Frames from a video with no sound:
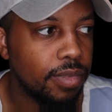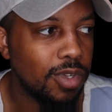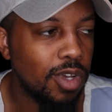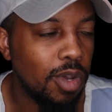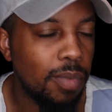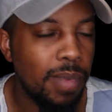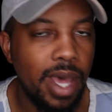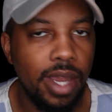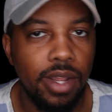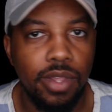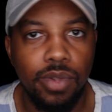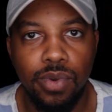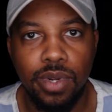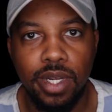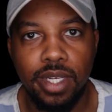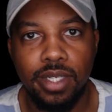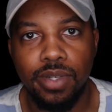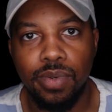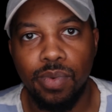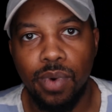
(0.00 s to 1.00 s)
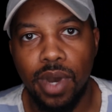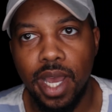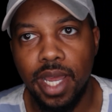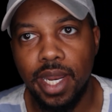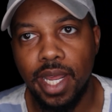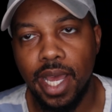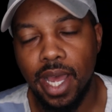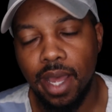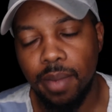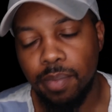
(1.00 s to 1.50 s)
no matter the reason why
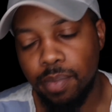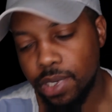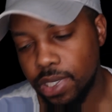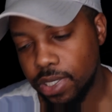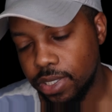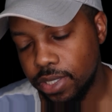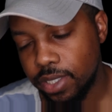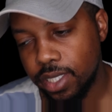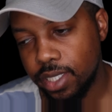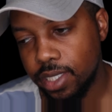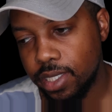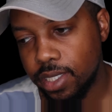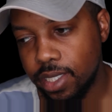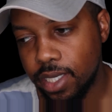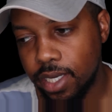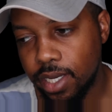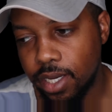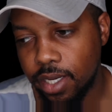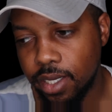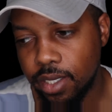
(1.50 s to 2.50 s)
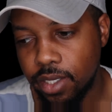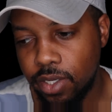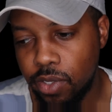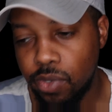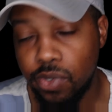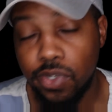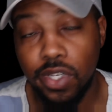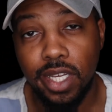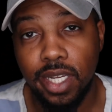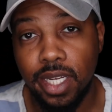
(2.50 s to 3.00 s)
it happens, it's
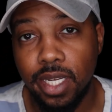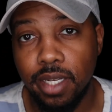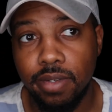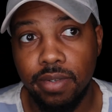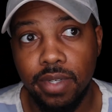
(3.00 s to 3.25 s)
usually,